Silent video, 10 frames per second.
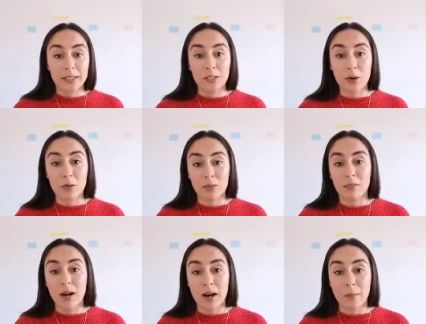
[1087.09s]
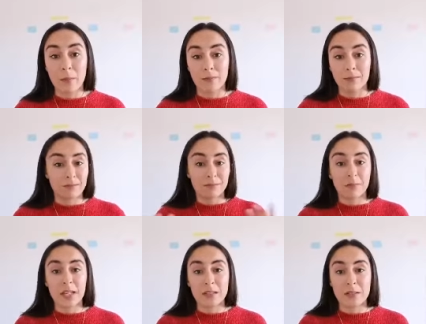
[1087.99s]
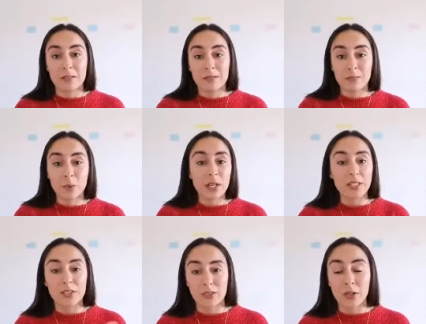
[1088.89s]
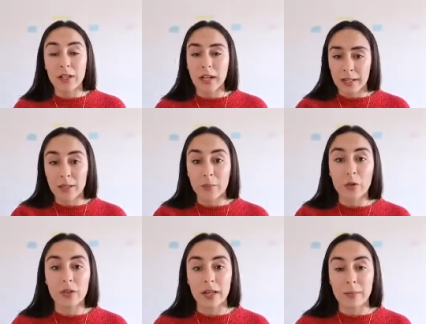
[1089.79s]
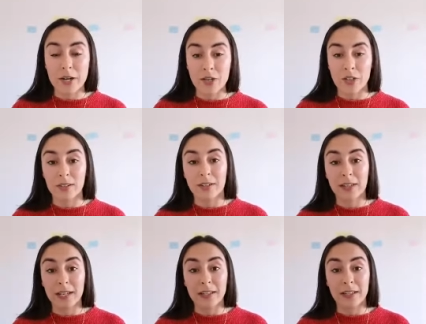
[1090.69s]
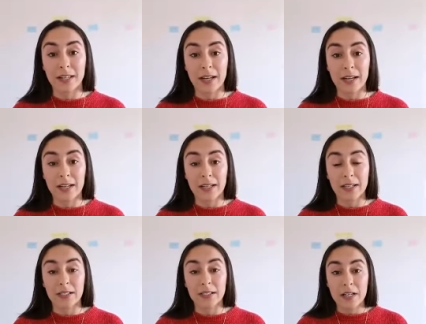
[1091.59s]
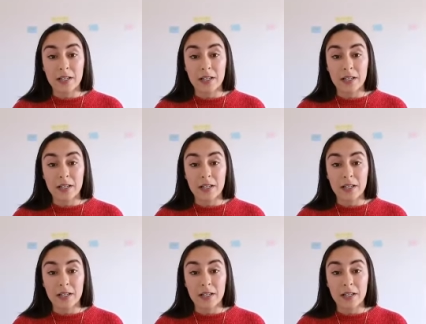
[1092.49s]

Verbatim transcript: So um, it's pretty certain, and in the book they mention it, that uh,